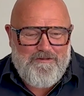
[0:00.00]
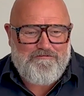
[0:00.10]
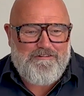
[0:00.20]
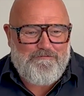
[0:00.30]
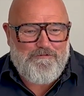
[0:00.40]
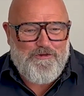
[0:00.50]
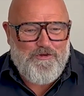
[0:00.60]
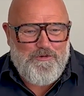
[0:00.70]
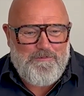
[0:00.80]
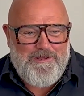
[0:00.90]
front
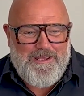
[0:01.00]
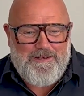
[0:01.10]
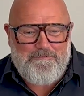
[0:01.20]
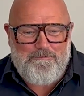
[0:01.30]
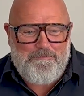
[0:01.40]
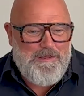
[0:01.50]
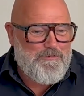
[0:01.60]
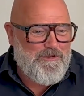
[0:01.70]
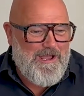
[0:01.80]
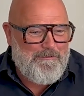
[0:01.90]
room and
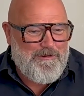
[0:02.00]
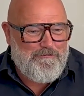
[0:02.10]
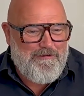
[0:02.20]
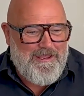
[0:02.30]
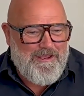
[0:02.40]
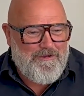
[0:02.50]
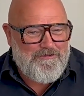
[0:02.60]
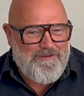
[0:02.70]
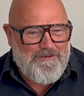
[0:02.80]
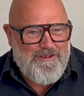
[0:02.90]
people coming
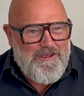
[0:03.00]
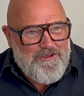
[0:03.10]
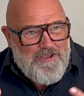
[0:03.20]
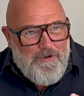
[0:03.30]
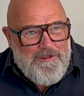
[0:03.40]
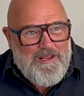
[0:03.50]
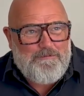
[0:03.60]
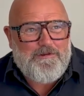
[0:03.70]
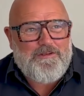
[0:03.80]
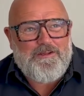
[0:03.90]
around and going
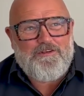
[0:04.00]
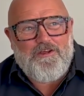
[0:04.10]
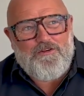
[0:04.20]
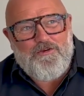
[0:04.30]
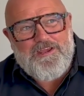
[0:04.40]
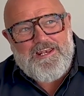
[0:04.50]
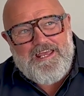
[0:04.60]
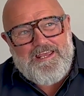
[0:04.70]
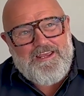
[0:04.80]
up and looking at